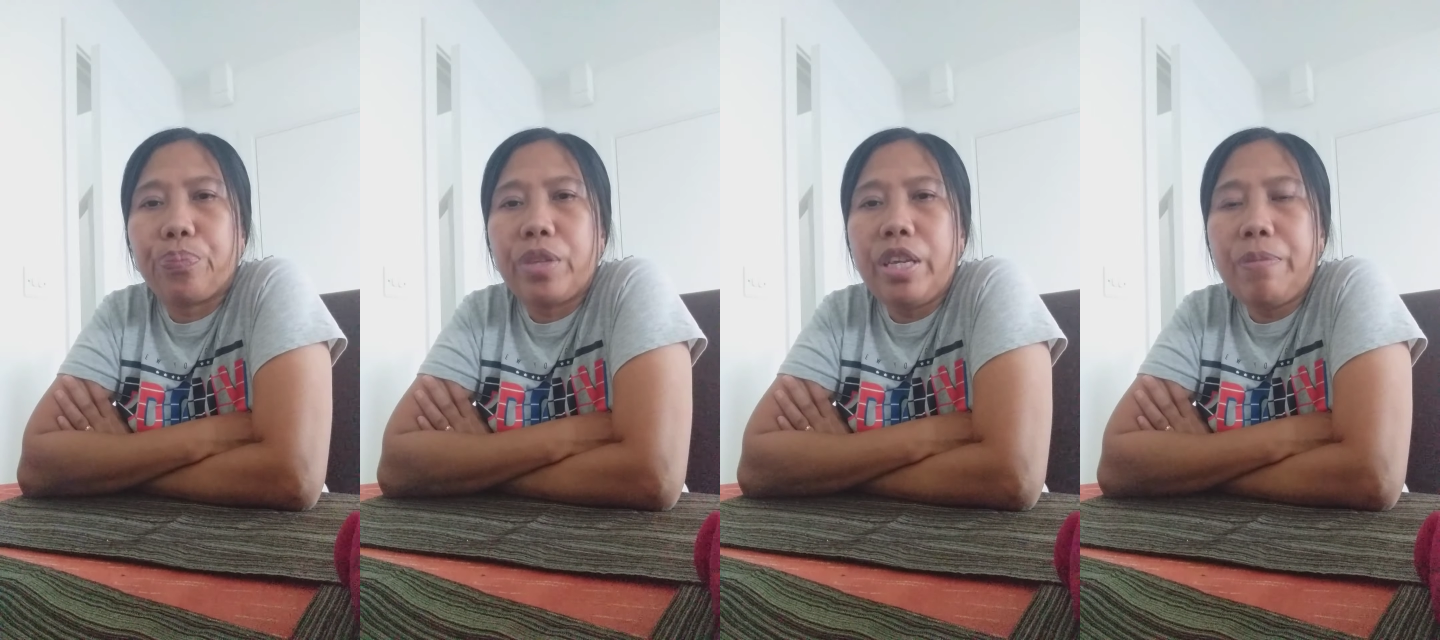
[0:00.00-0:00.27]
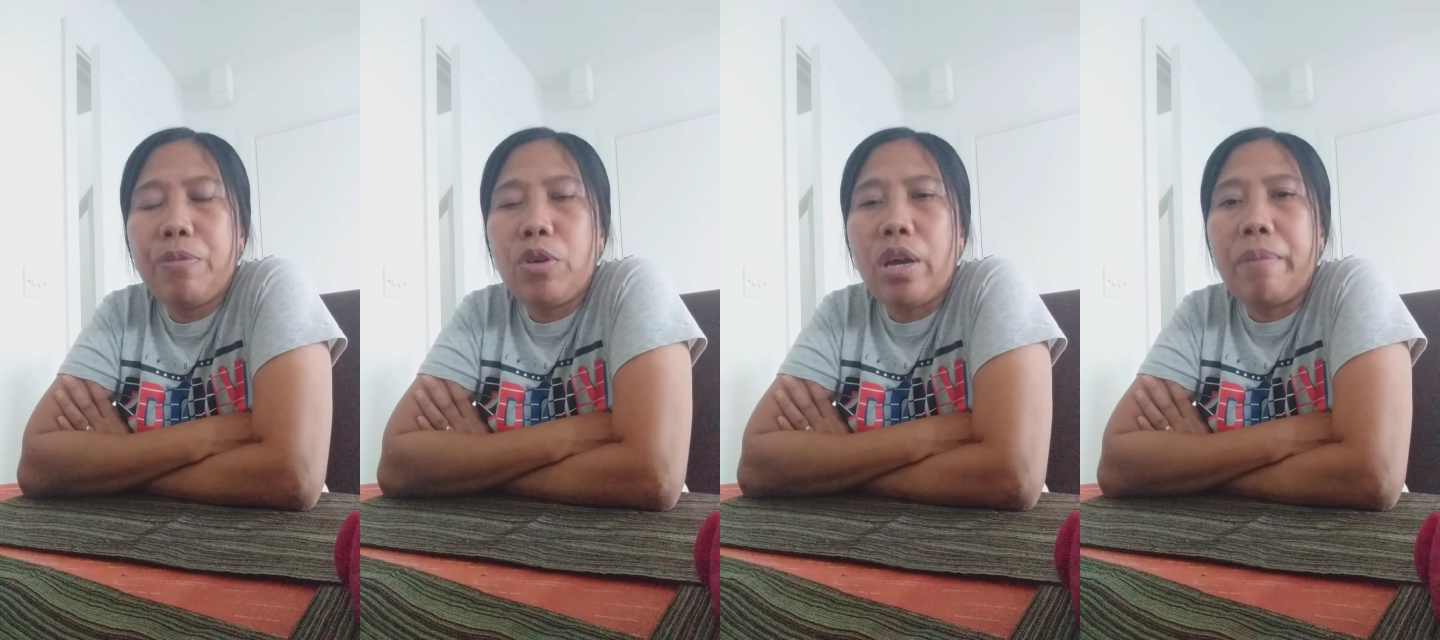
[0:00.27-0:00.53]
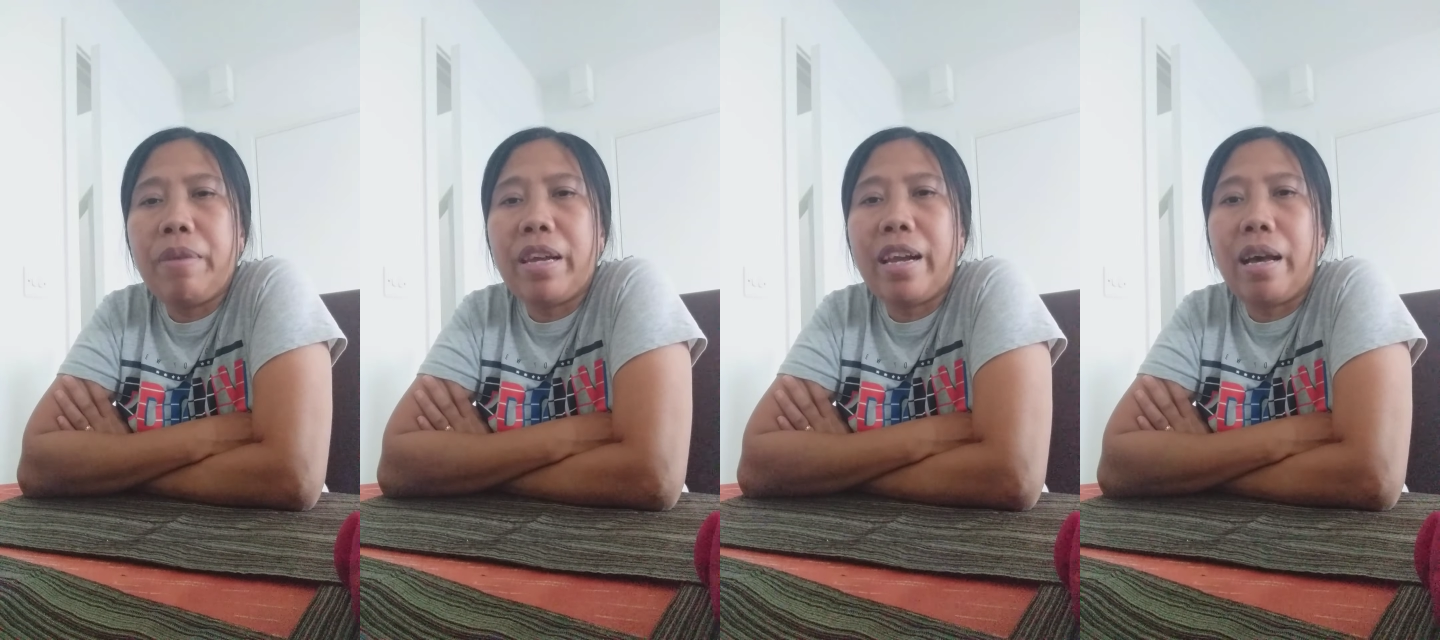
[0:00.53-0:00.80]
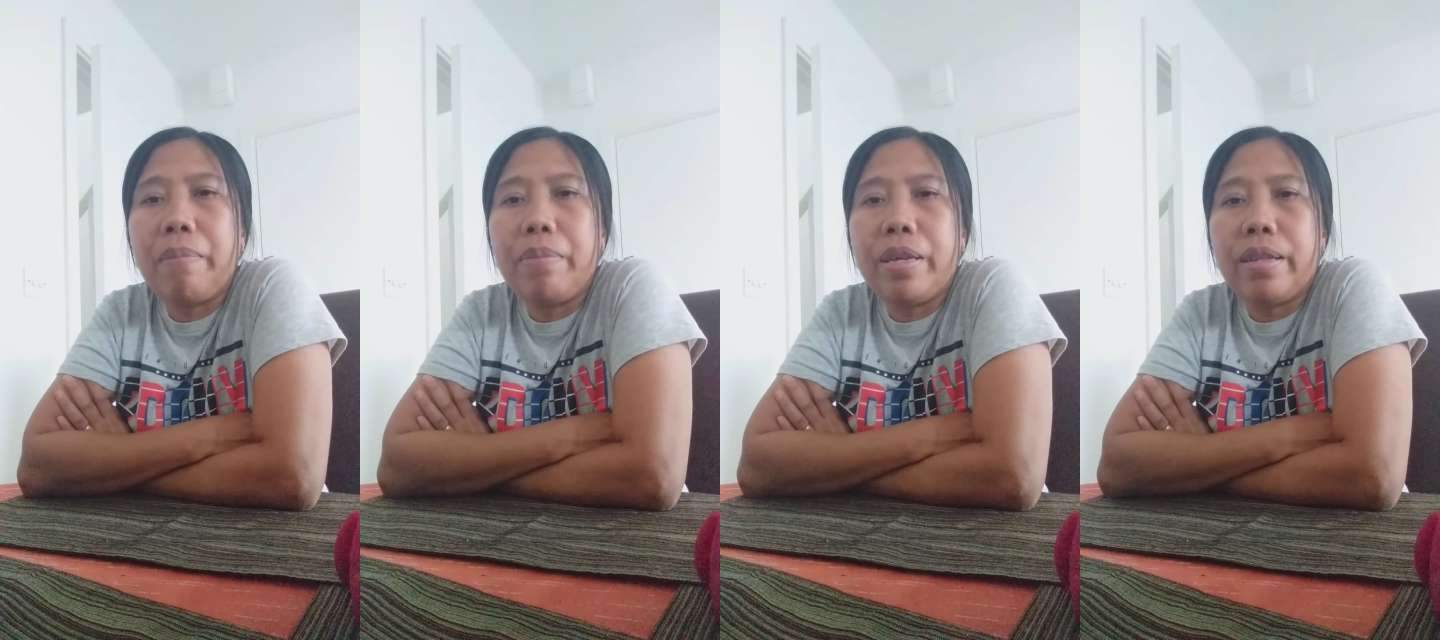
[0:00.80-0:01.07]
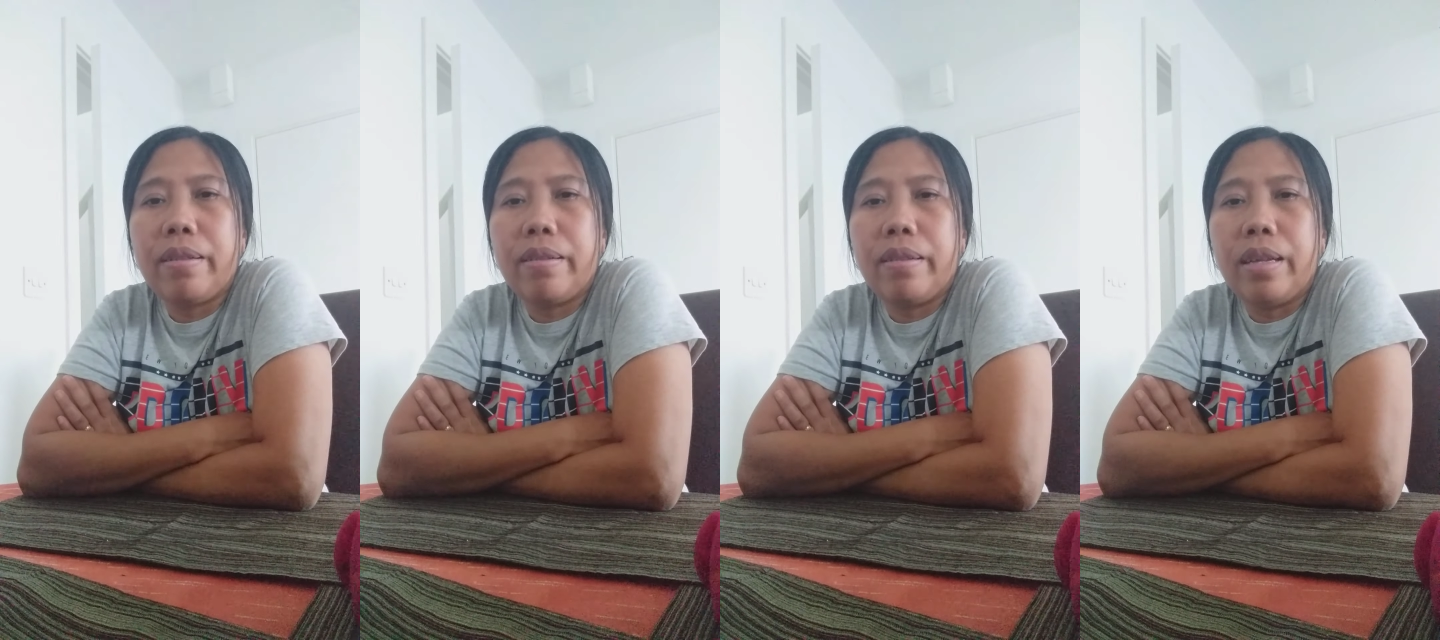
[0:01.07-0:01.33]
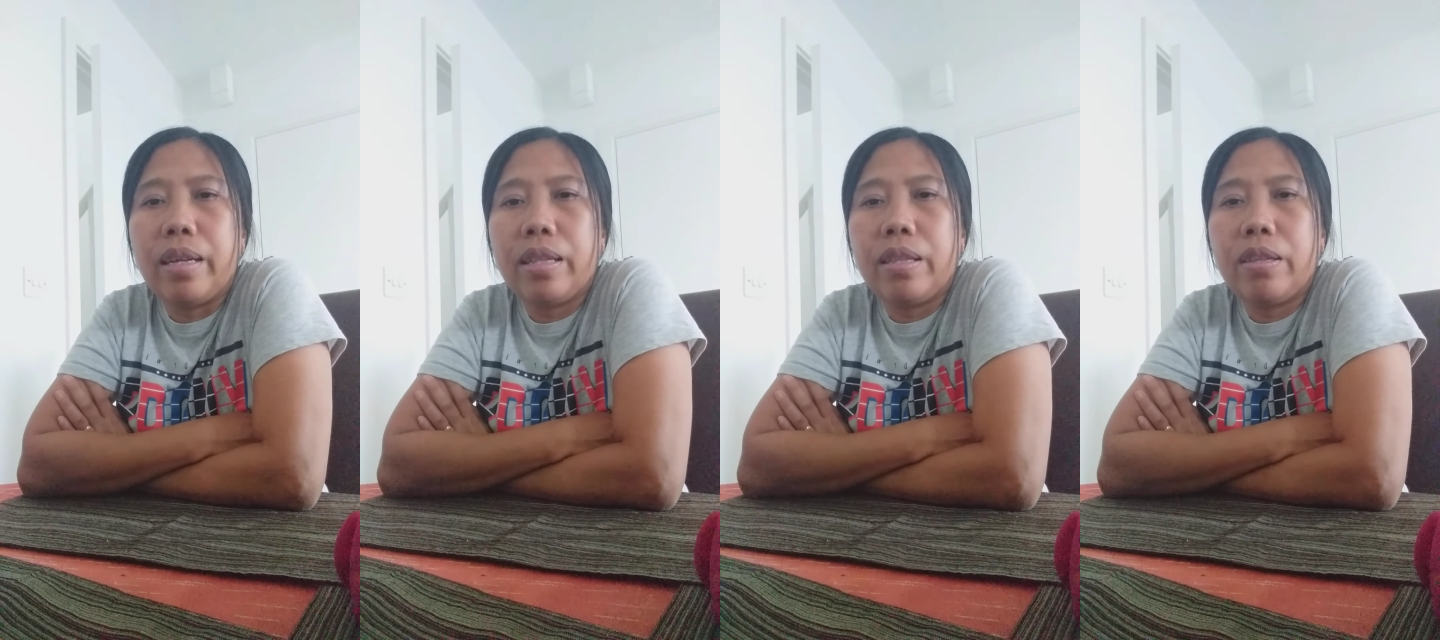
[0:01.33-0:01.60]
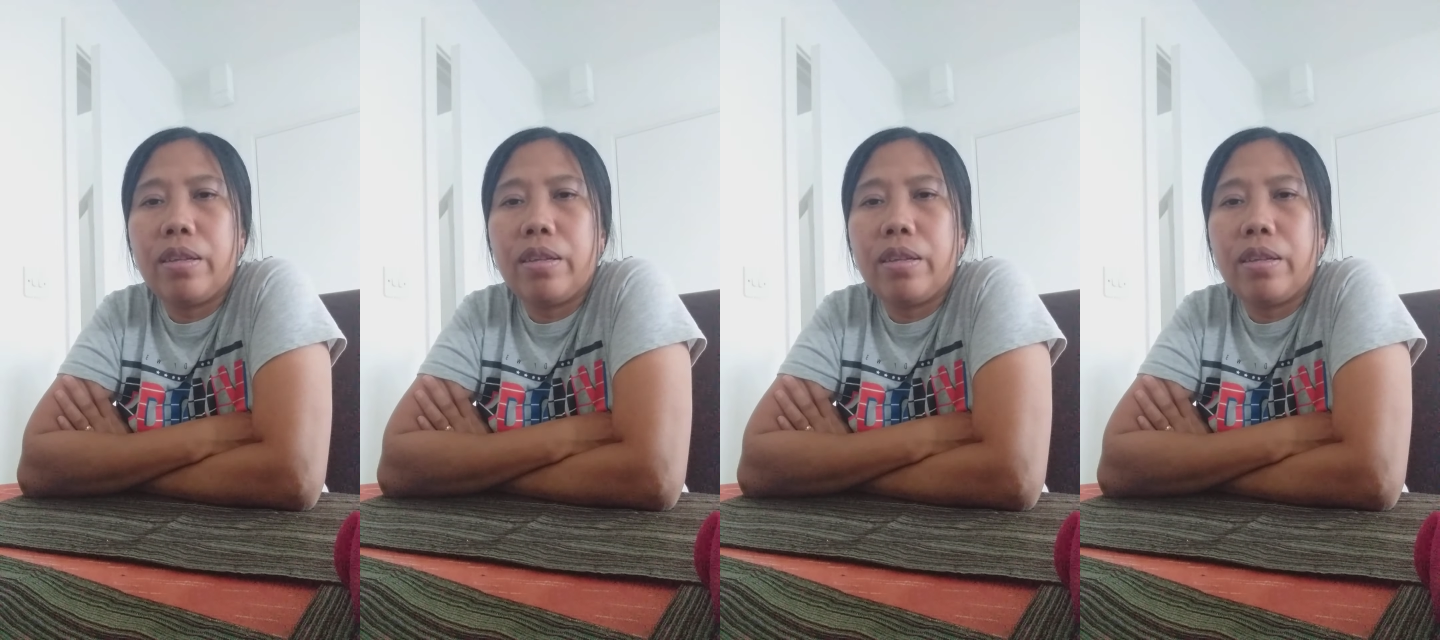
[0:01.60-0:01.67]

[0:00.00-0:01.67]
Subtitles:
if you have a rabbit, that